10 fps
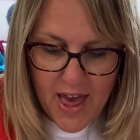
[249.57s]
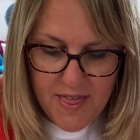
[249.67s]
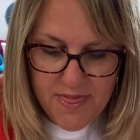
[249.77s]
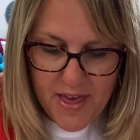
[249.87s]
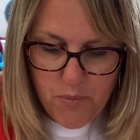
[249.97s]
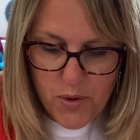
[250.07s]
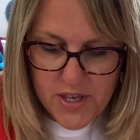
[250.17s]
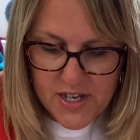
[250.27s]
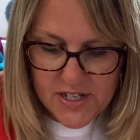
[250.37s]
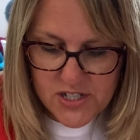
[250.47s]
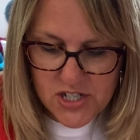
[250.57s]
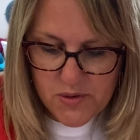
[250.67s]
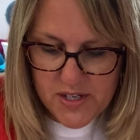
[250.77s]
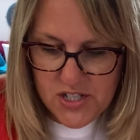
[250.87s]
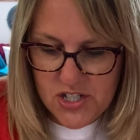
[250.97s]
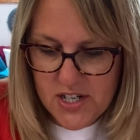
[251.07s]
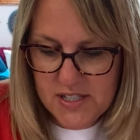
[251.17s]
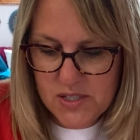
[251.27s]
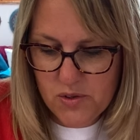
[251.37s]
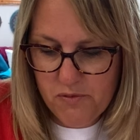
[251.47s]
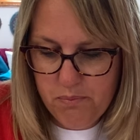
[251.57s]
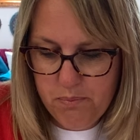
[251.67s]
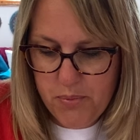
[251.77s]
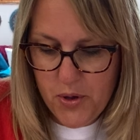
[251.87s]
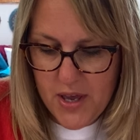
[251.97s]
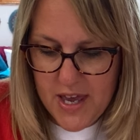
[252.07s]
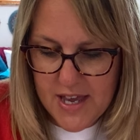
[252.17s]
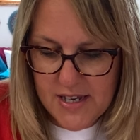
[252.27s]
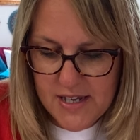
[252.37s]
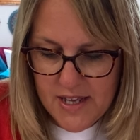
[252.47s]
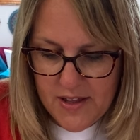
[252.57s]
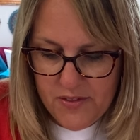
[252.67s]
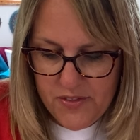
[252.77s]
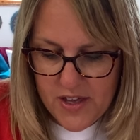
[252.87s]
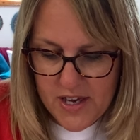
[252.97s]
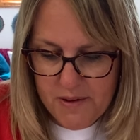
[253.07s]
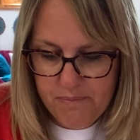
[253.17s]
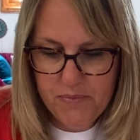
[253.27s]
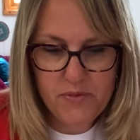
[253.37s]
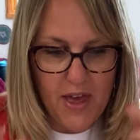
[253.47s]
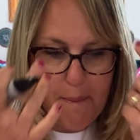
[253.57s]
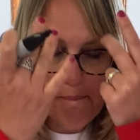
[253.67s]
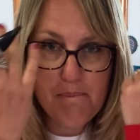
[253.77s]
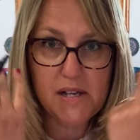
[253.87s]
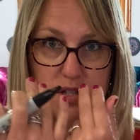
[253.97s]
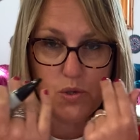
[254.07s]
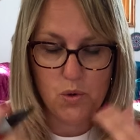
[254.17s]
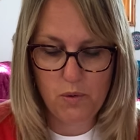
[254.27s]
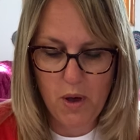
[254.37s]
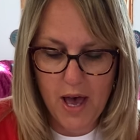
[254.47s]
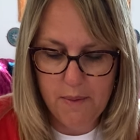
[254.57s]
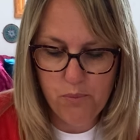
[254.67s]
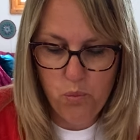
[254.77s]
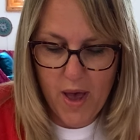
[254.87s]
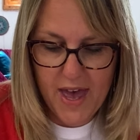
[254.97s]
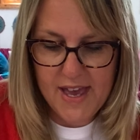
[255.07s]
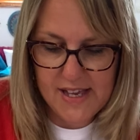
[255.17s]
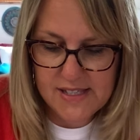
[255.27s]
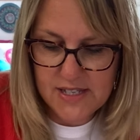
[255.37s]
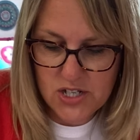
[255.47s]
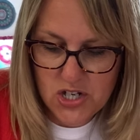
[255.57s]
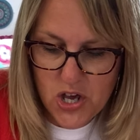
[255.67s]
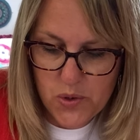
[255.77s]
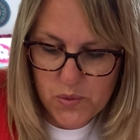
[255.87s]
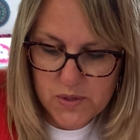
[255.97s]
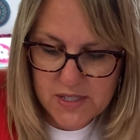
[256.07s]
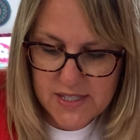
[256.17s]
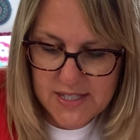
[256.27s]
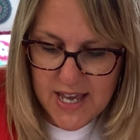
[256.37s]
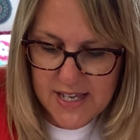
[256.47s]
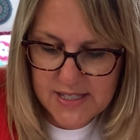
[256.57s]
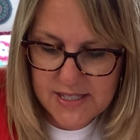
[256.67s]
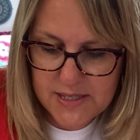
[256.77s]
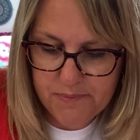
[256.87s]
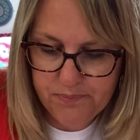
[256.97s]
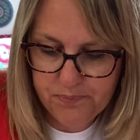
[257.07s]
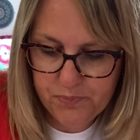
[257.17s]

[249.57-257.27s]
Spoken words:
And then what you're going to do is just sort of put in that muzzle where his nose sits,